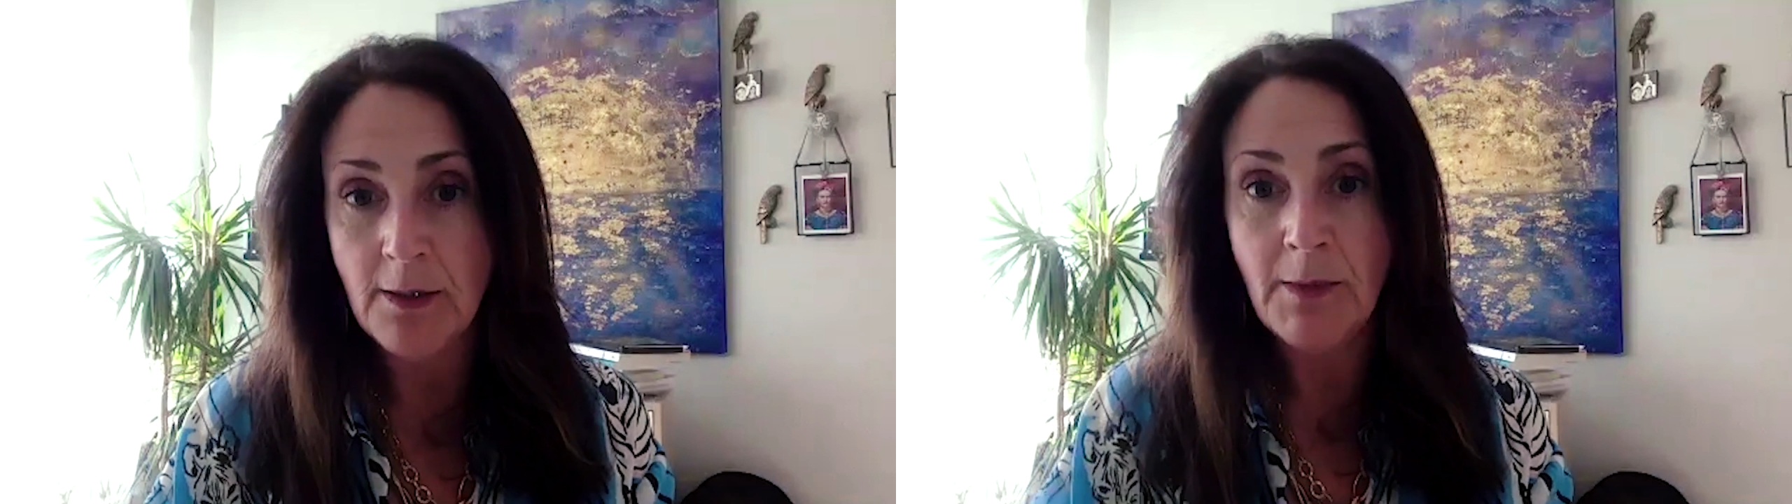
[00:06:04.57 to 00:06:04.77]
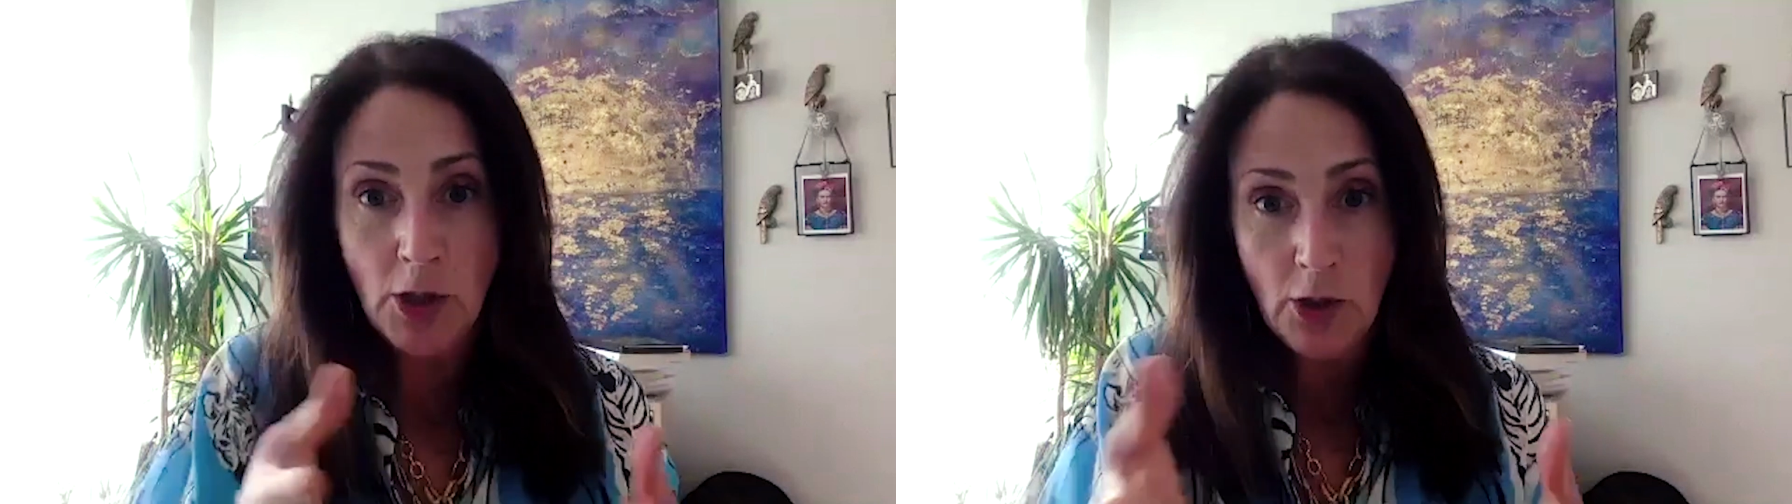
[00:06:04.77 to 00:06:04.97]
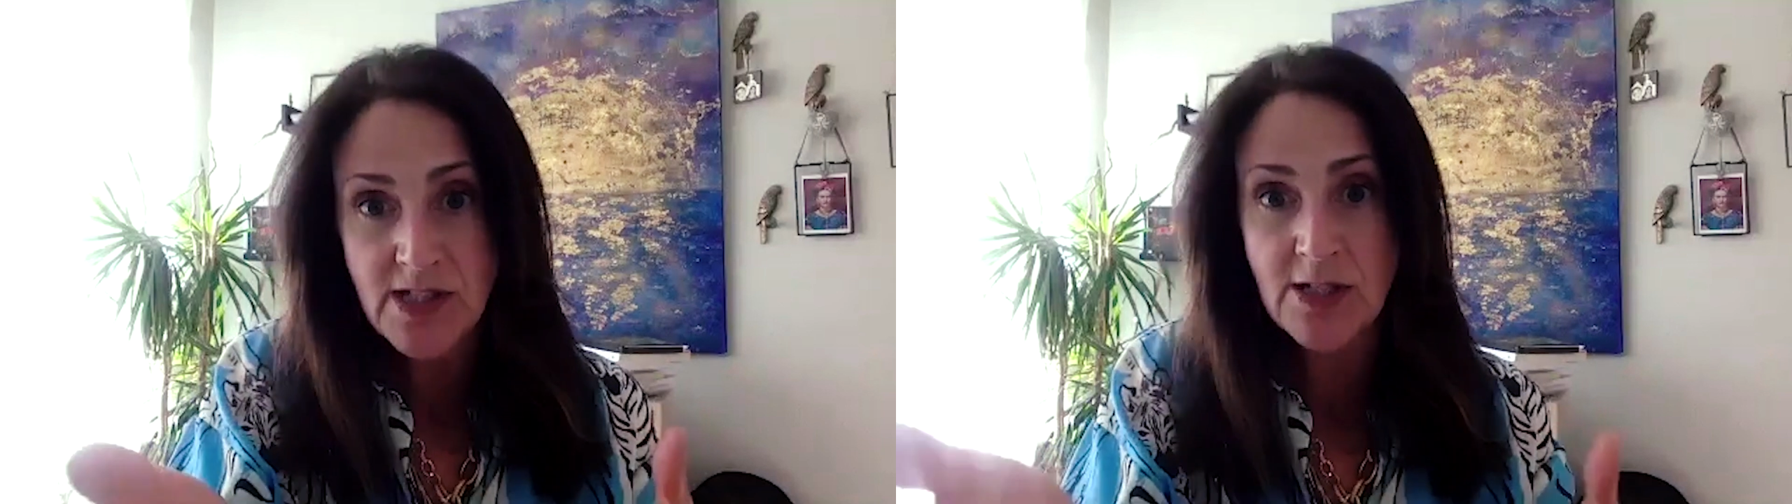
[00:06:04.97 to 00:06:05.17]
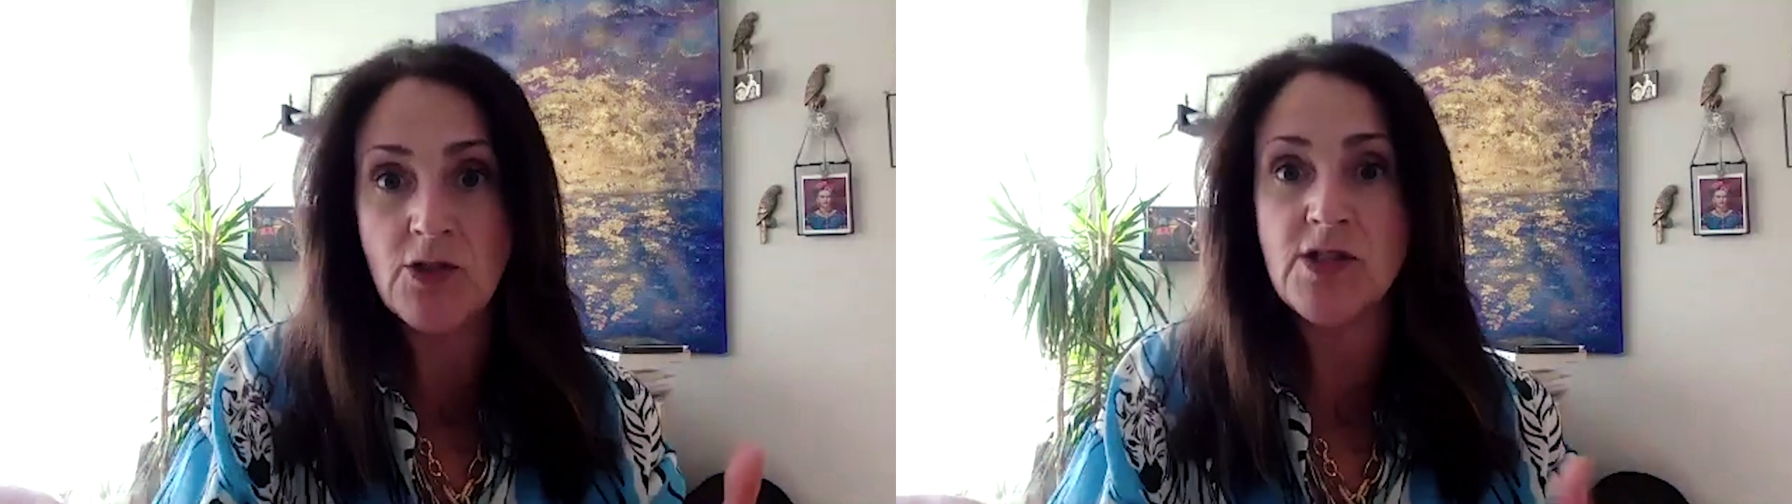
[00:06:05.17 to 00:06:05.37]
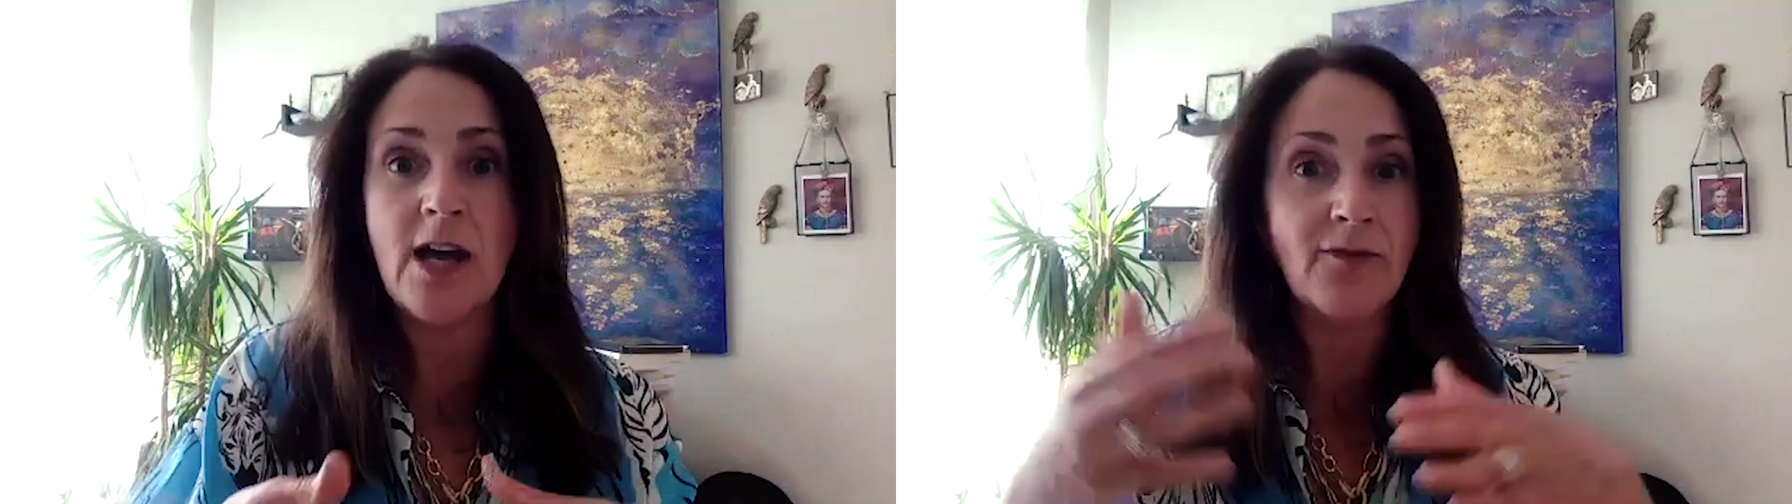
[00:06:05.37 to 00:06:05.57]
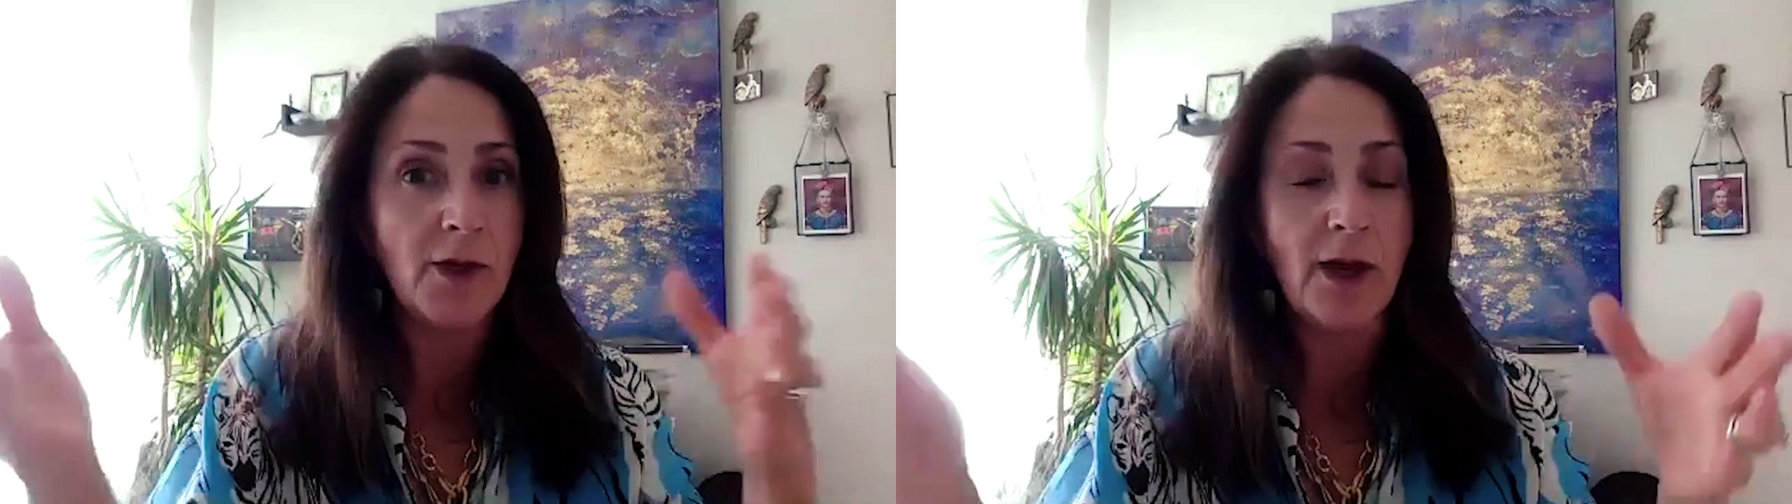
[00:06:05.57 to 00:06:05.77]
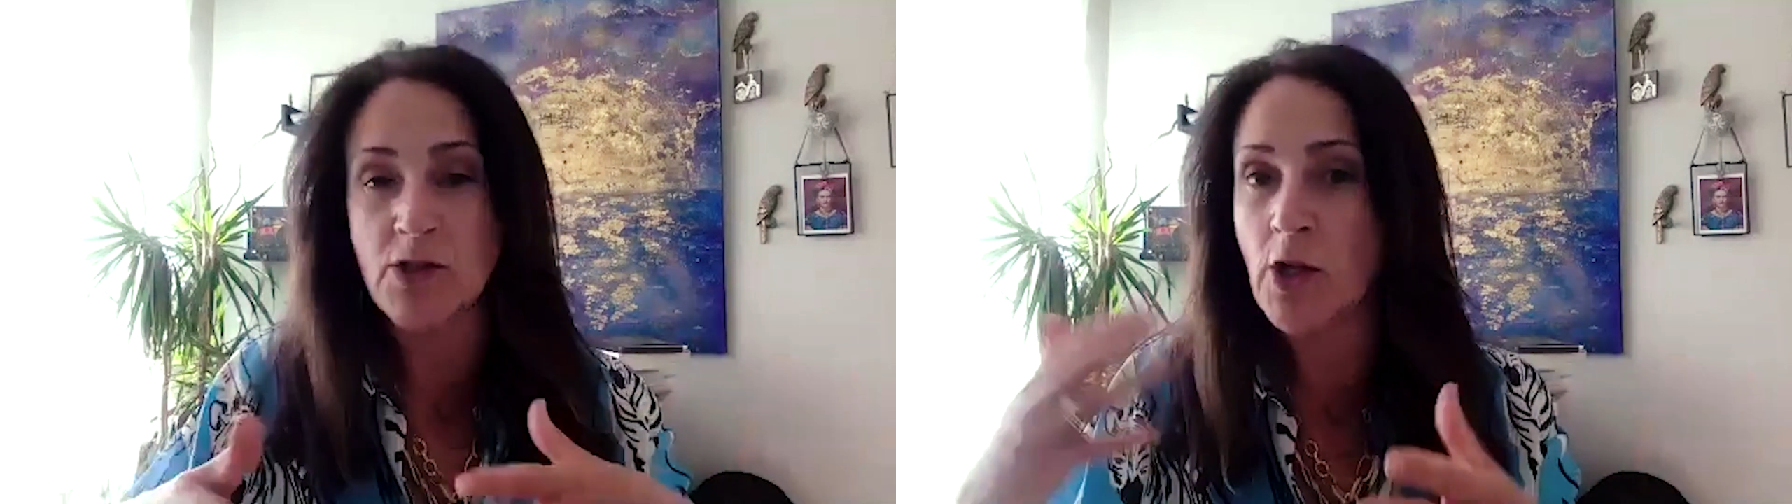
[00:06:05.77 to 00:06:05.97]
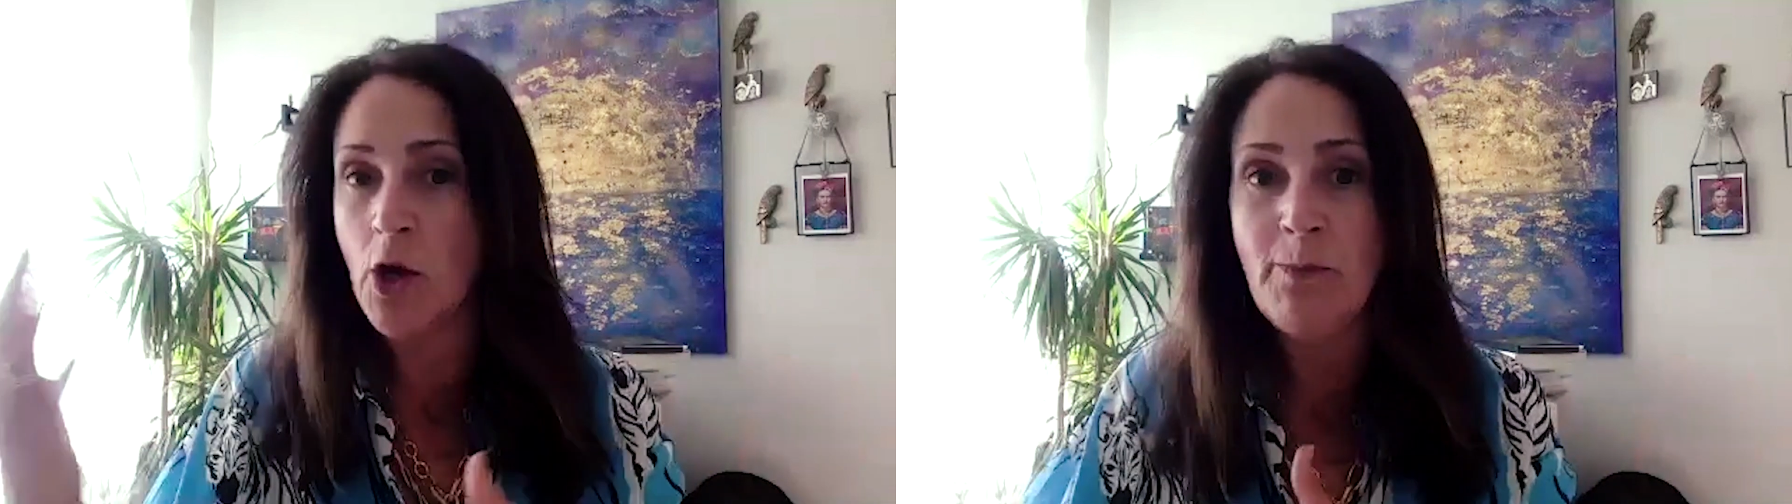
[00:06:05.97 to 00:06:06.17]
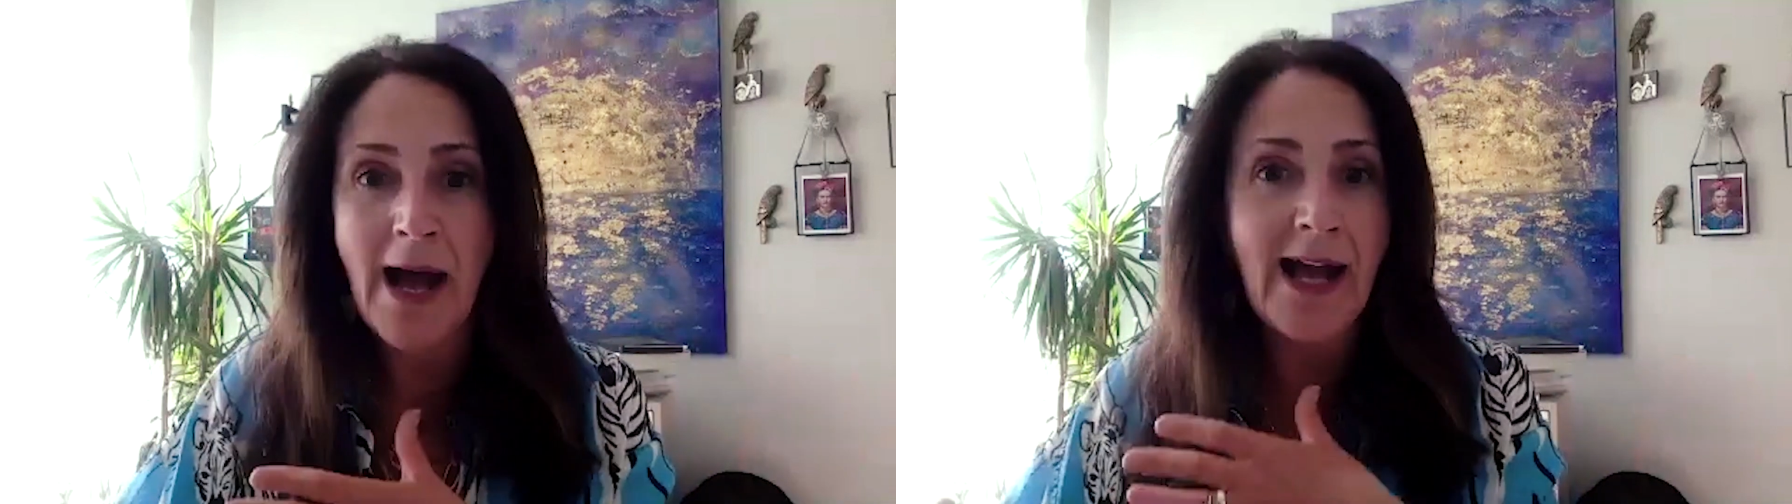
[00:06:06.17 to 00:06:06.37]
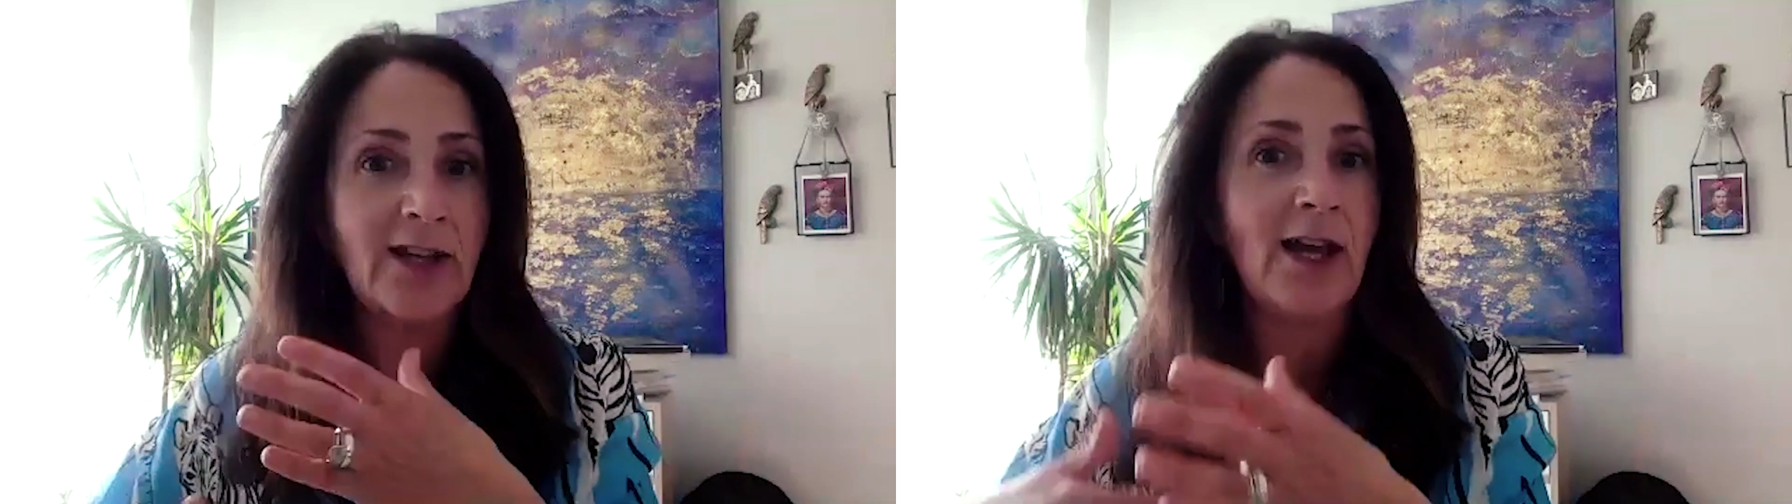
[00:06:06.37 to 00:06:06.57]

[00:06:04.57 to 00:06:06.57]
I mean, you said yourself, you had to go back,